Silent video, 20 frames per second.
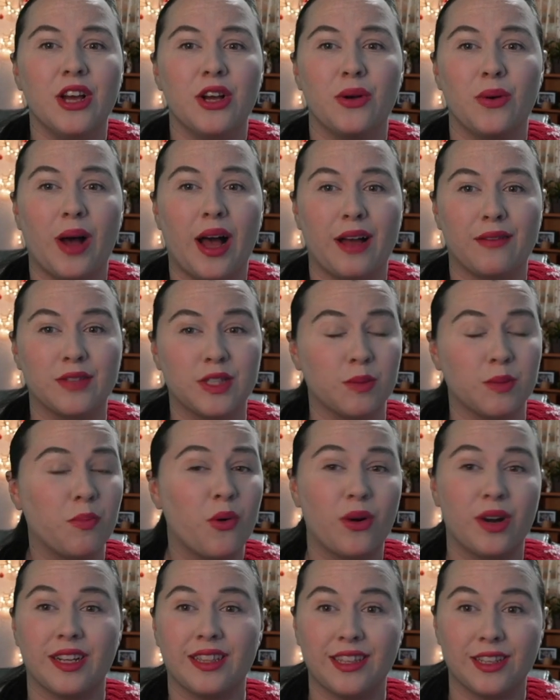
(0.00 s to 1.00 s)
who have
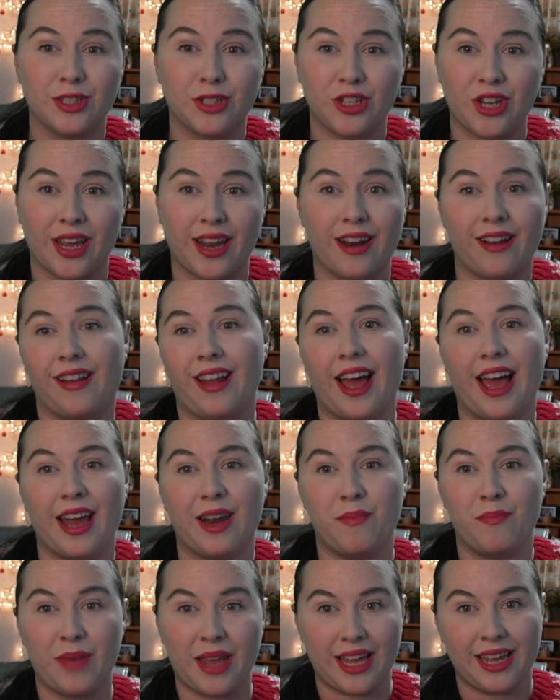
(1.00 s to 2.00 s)
supported this channel
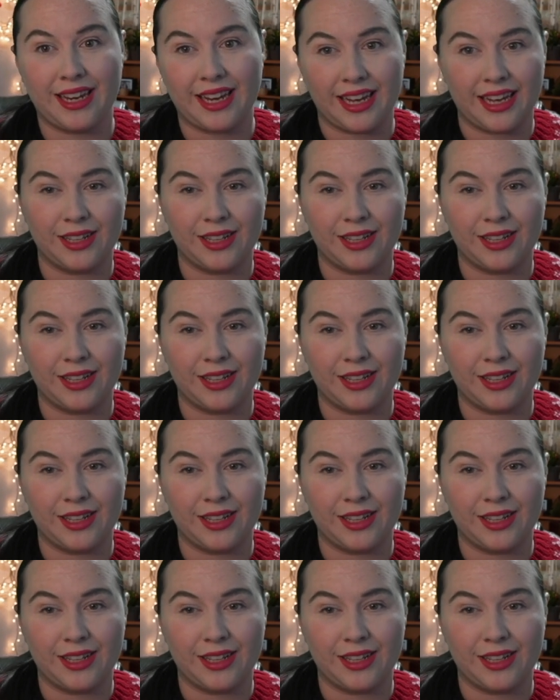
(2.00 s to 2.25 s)
and made